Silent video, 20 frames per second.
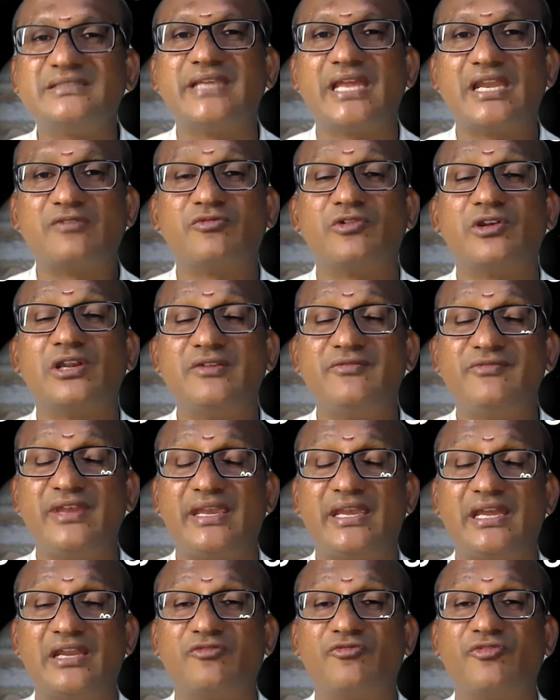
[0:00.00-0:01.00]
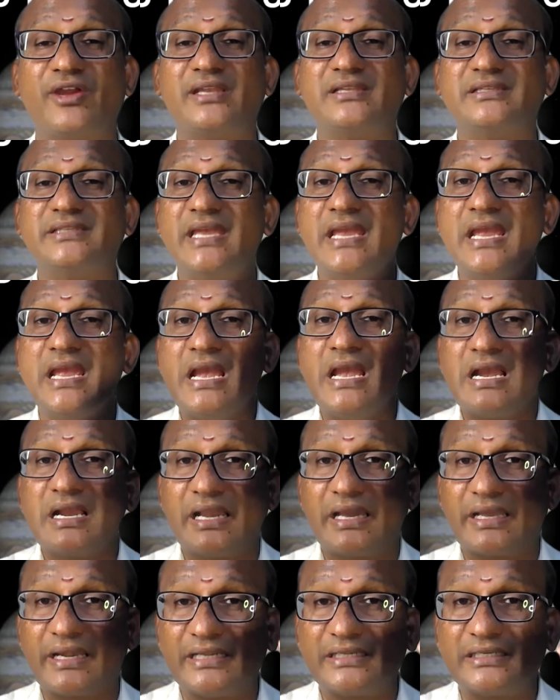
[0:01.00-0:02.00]
Then only we can find the
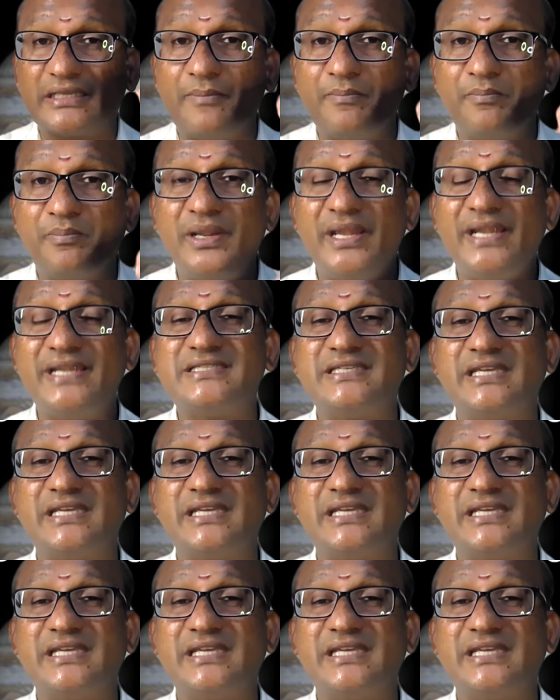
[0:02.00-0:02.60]
correct complete